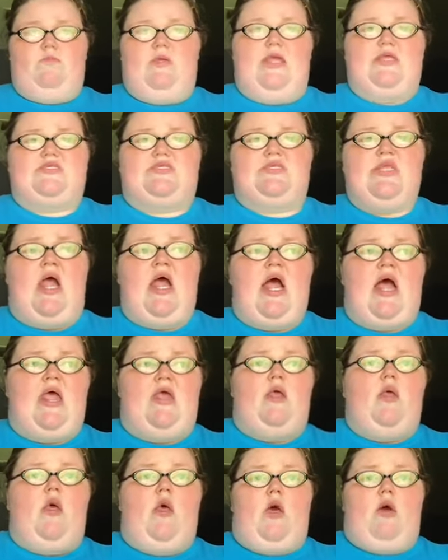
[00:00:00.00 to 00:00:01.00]
It's
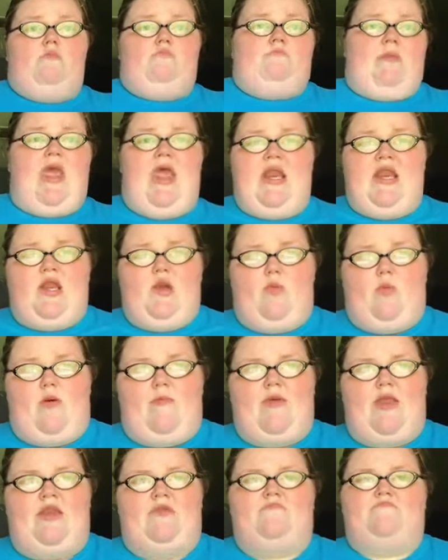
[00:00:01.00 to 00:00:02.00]
not men and
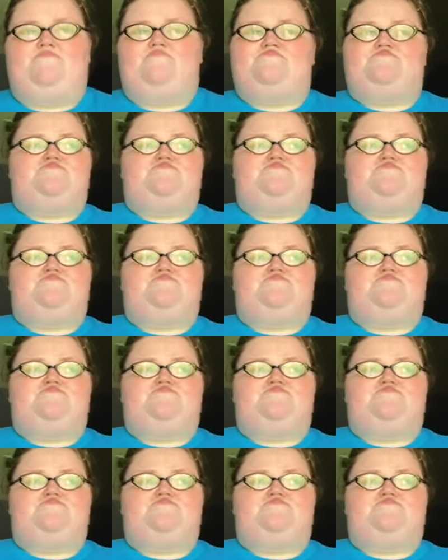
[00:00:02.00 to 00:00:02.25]
women.